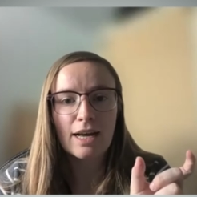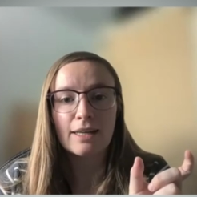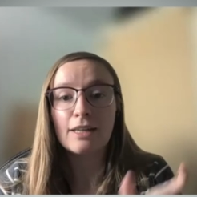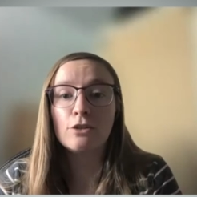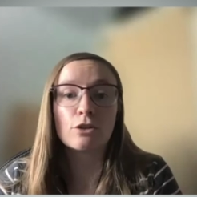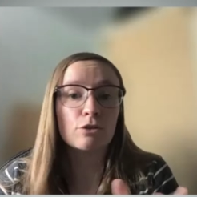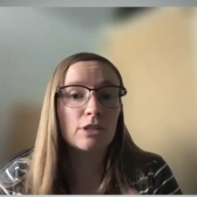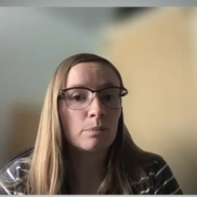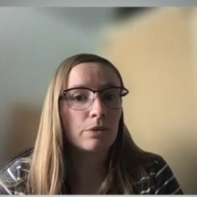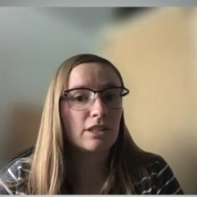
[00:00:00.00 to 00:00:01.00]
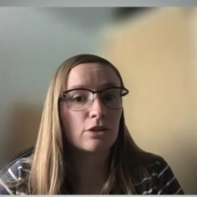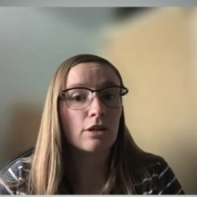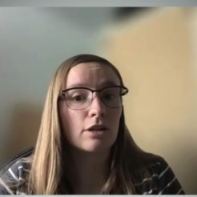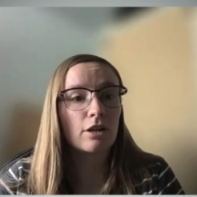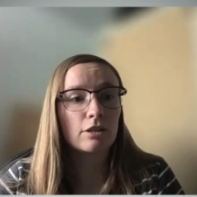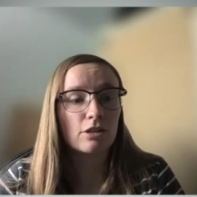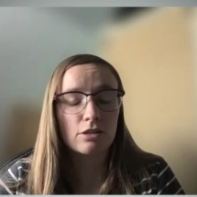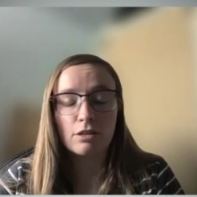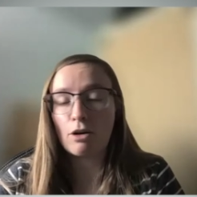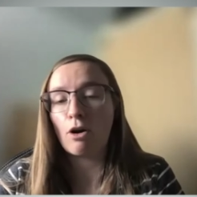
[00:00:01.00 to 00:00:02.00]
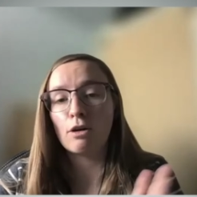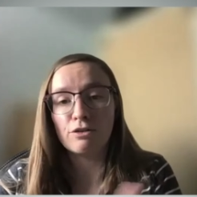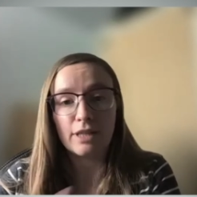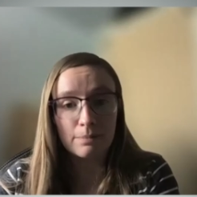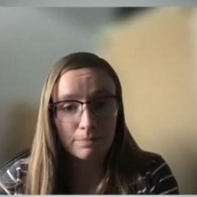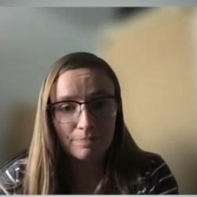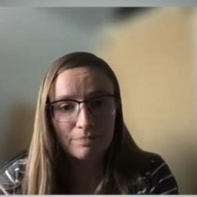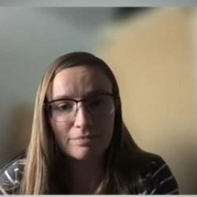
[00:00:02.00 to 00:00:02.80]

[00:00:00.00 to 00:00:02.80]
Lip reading: And then your CRISPR is going to cut all of them.